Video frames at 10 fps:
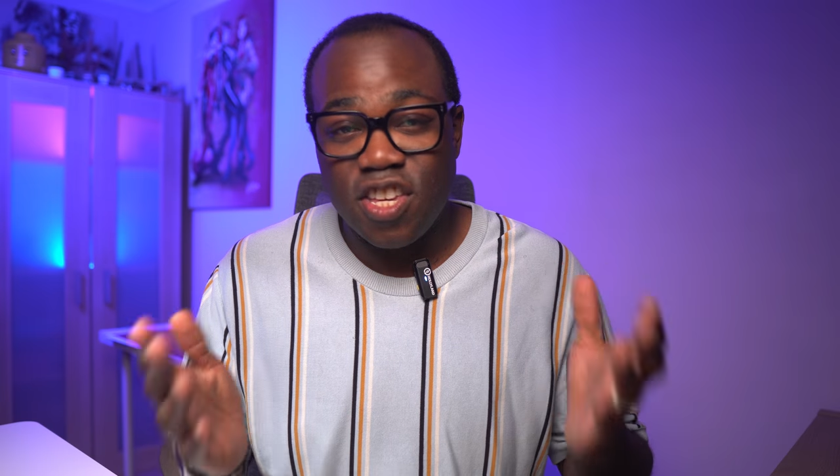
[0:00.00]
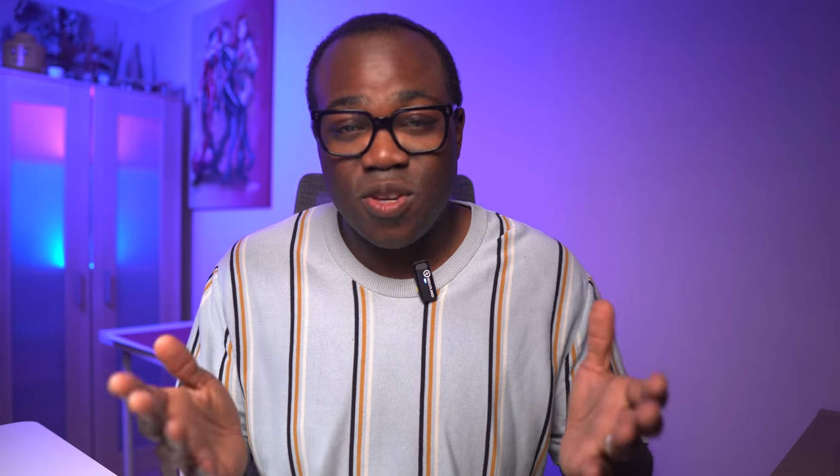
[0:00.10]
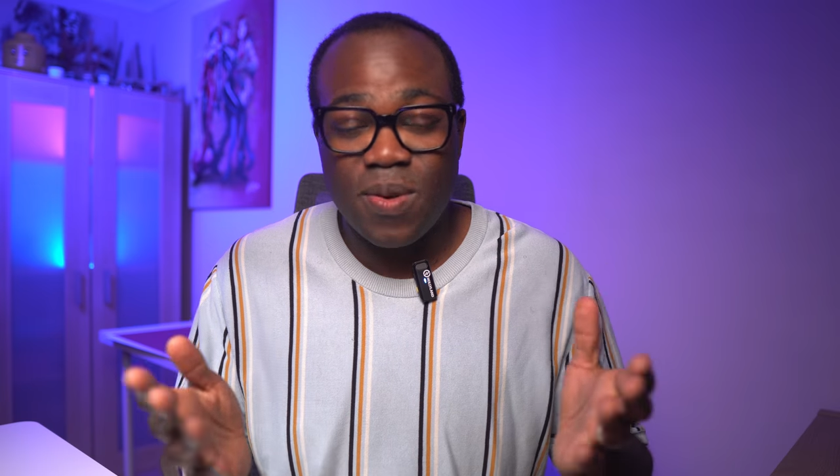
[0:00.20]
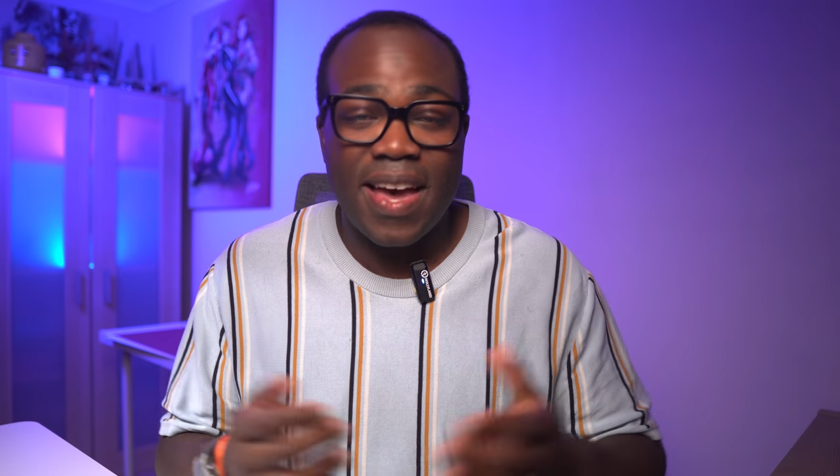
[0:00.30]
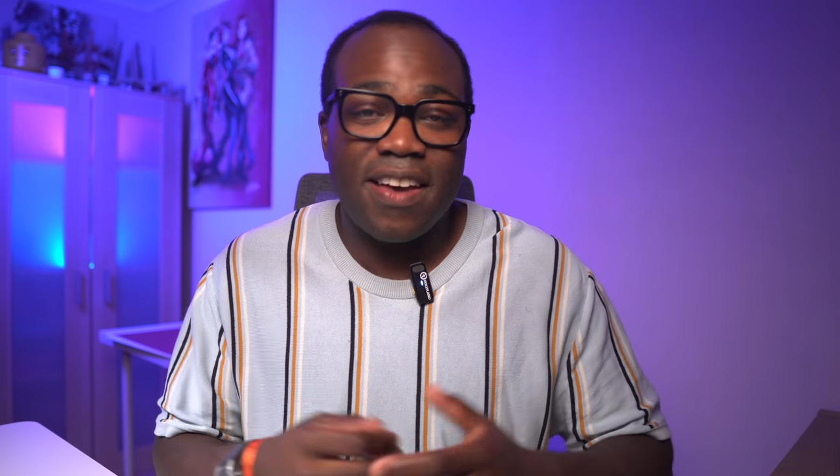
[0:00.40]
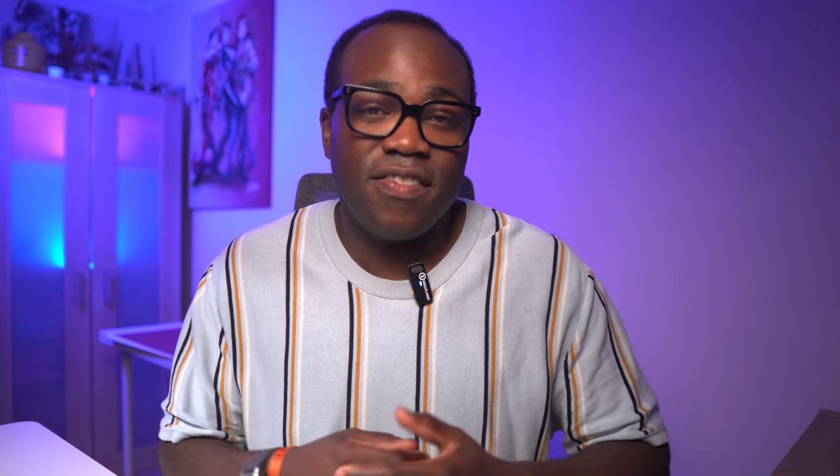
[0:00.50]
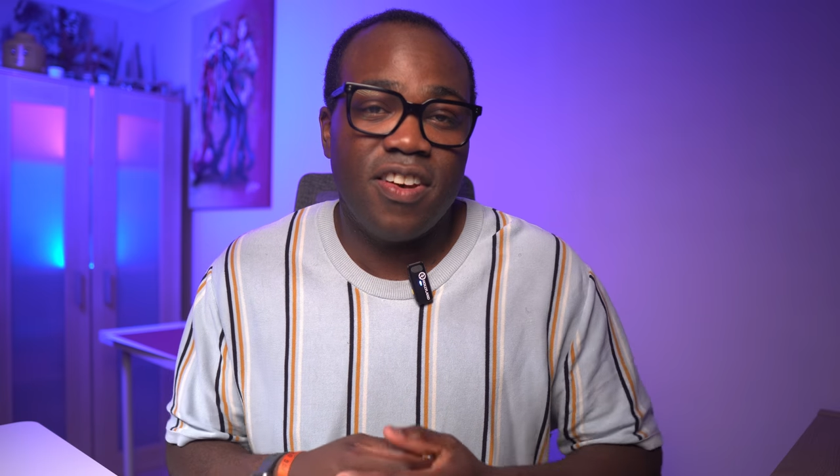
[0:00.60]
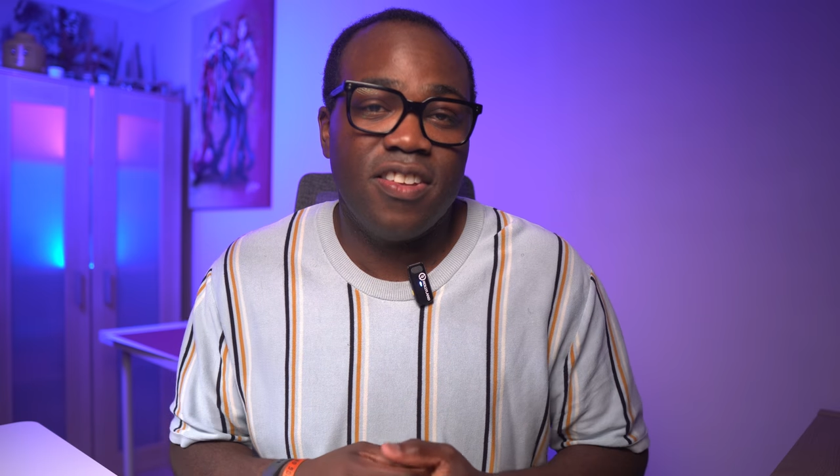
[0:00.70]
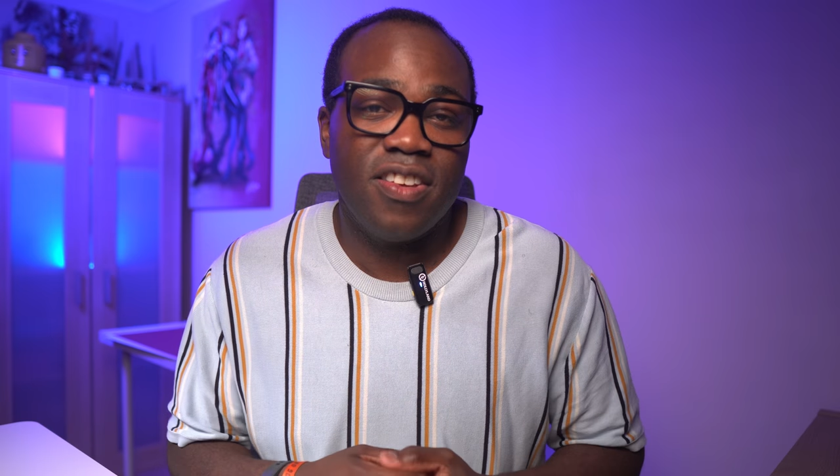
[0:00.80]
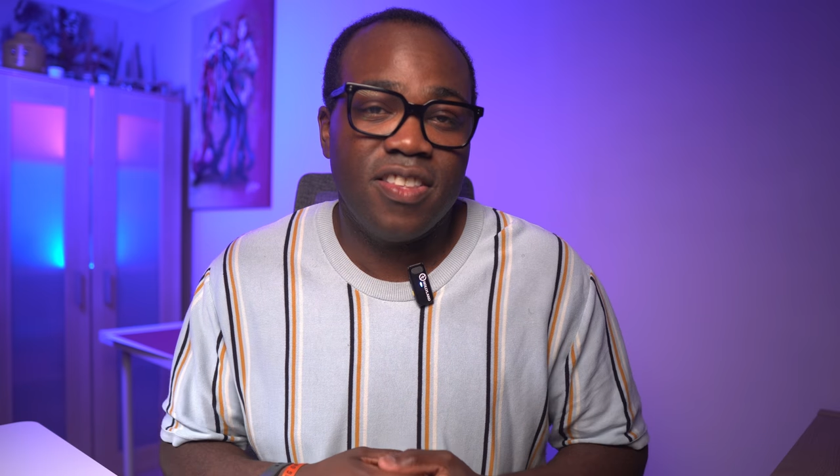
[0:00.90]
you have
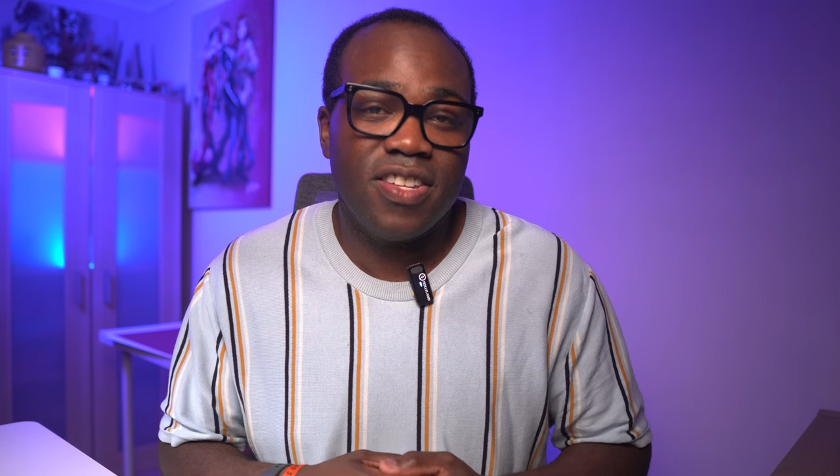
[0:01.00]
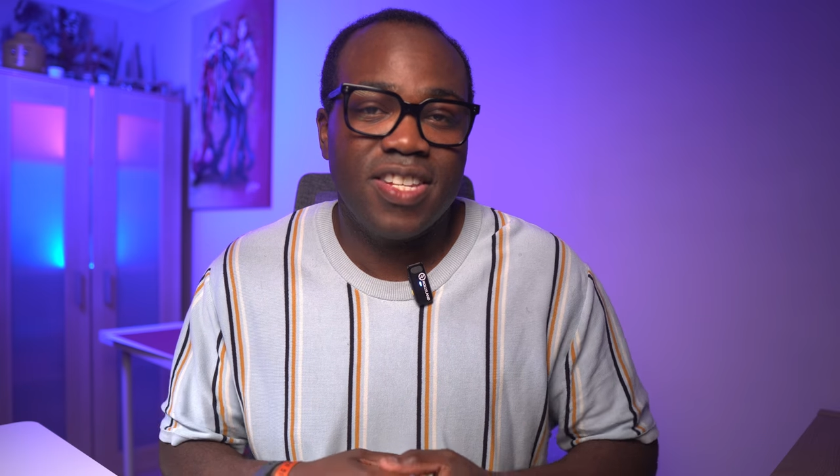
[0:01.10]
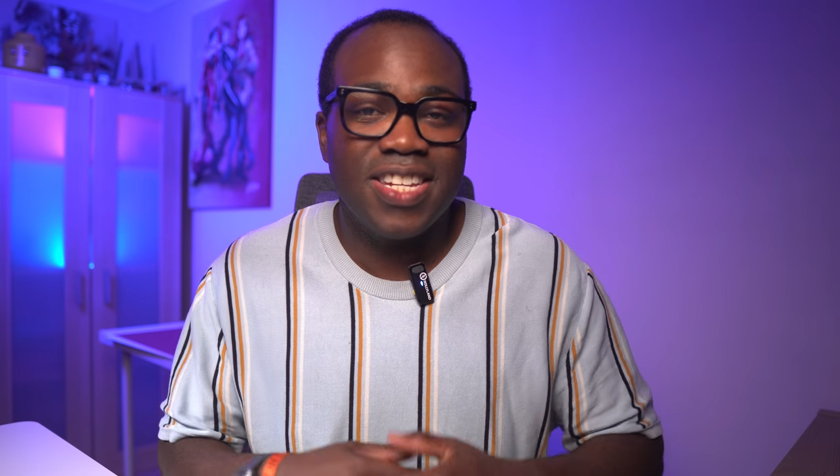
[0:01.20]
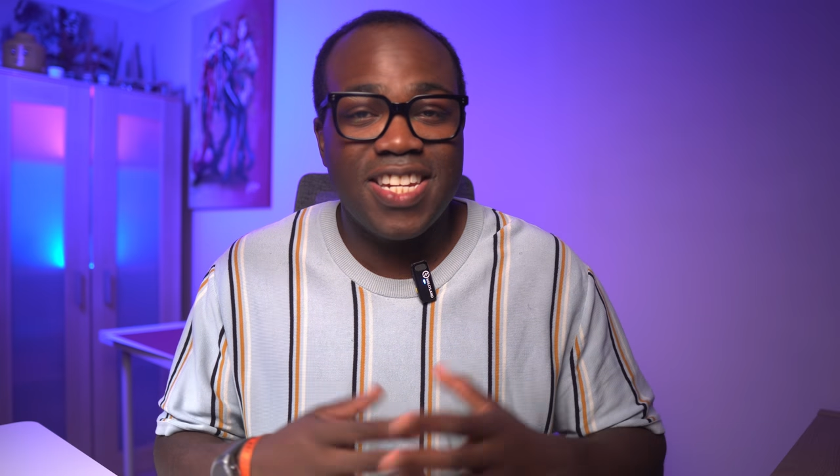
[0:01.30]
on others.